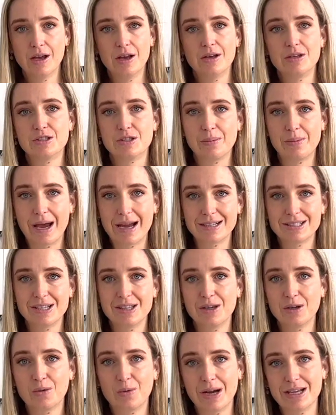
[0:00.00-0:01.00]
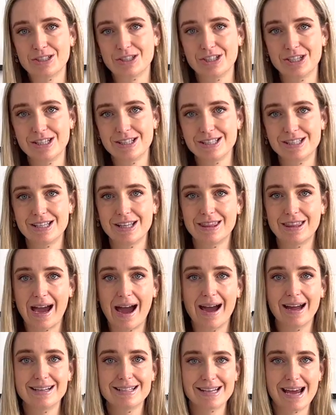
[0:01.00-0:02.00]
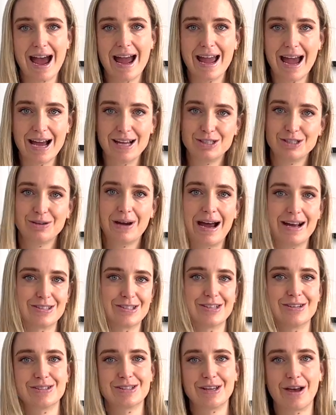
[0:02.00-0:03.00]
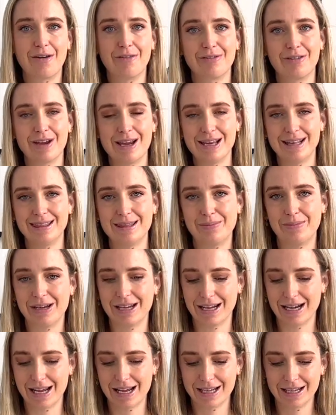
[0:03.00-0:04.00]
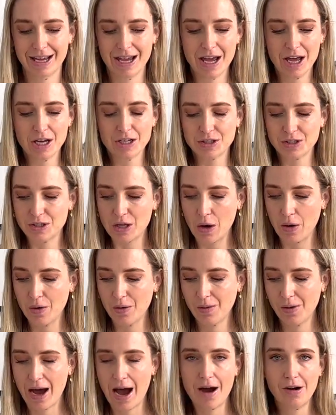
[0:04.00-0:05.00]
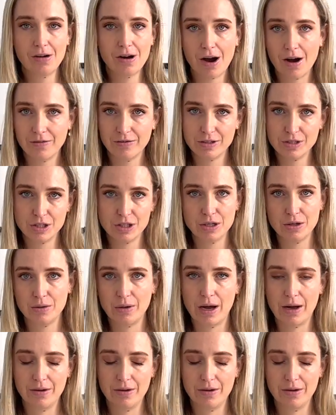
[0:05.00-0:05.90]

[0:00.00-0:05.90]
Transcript: So back to the questions that I had you ask yourself in the beginning. So how often do you